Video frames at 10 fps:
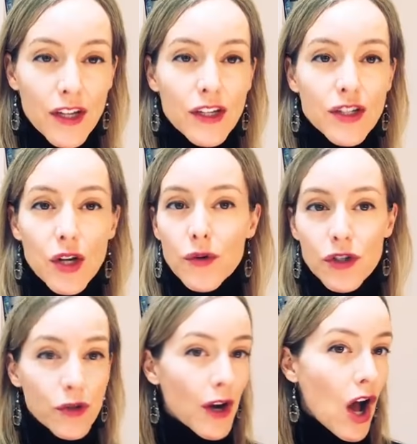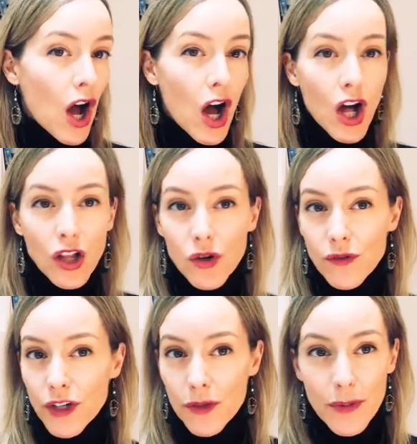So do it all
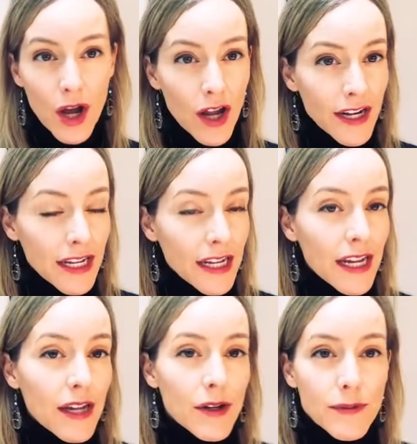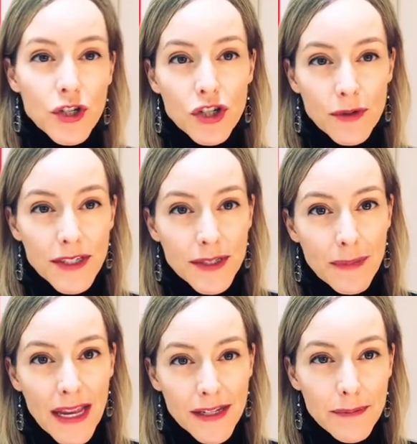over your body. You should
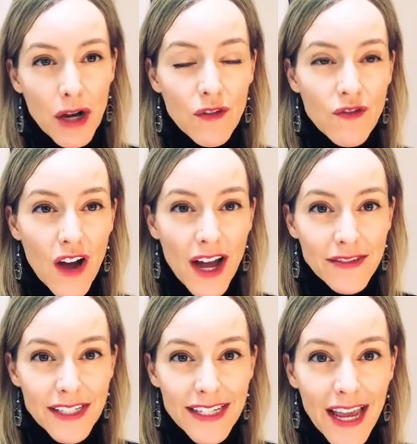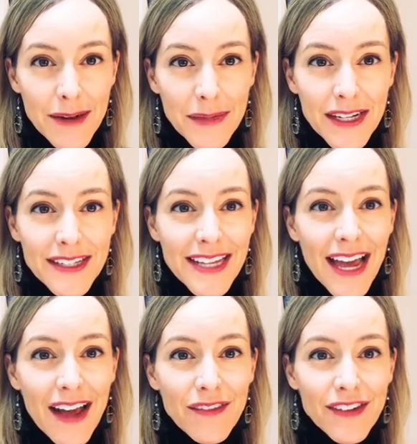spend about 5 to 10 minutes
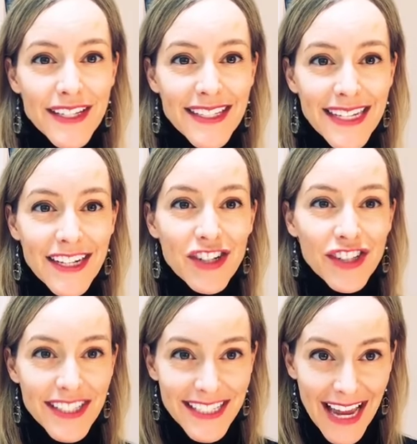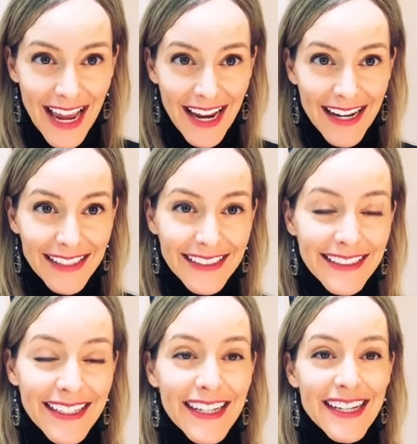every single day
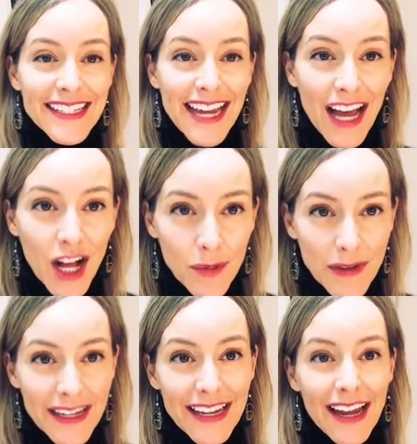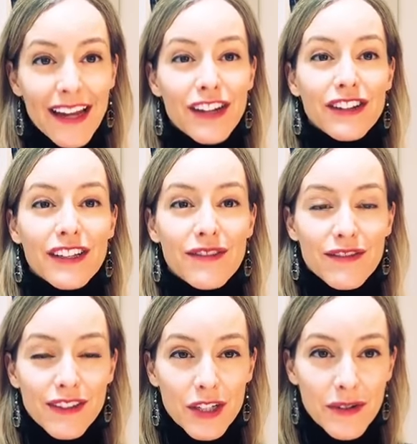to help get your lymph
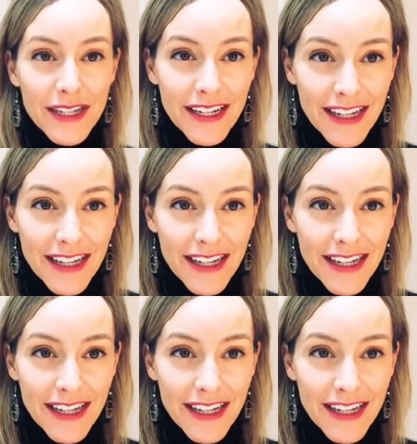fluid,